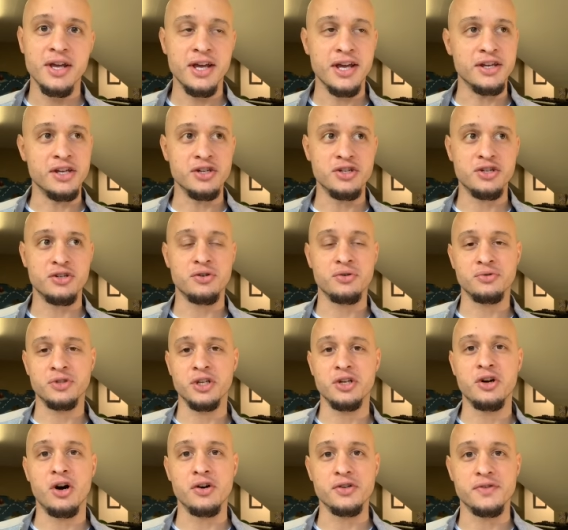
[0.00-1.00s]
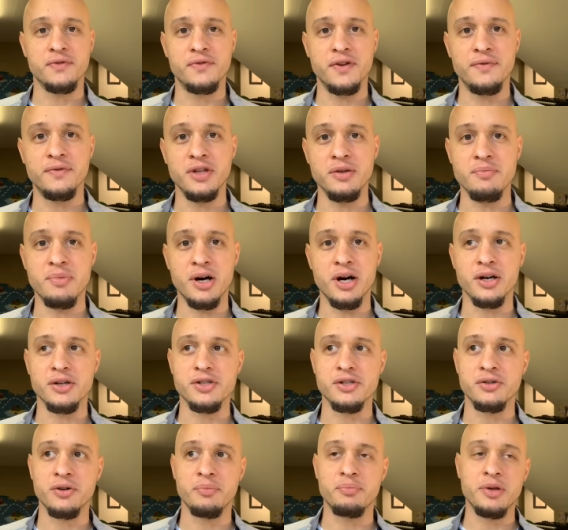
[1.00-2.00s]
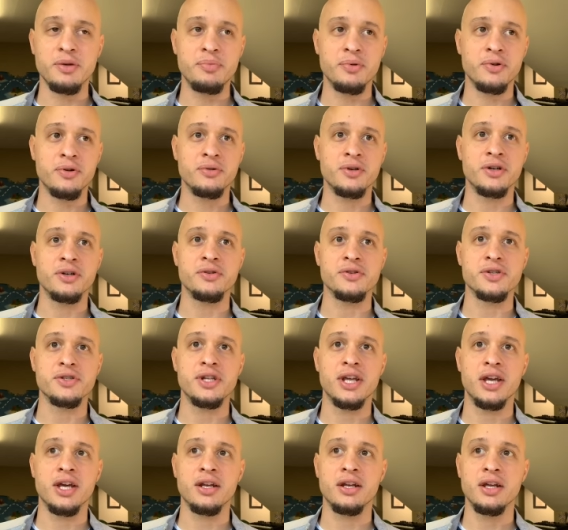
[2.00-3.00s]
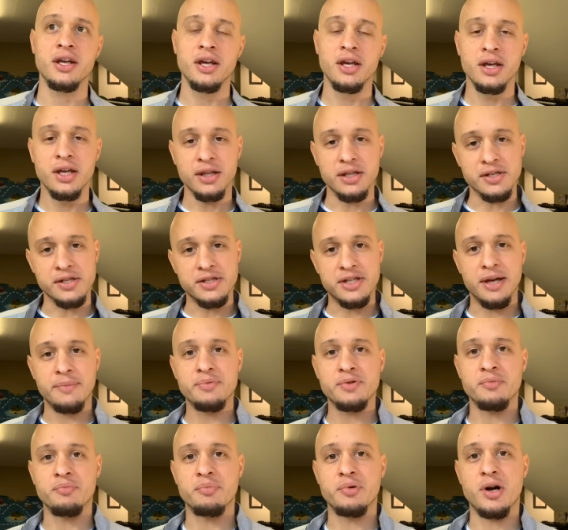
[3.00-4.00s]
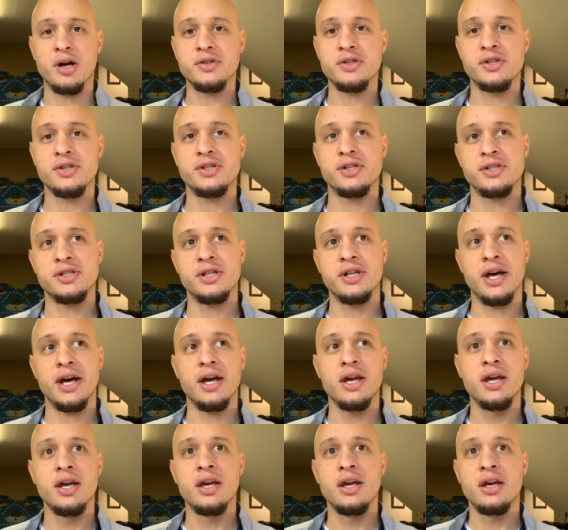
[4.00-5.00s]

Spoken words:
And it should only cost $50. No, people don't understand the steps and processes that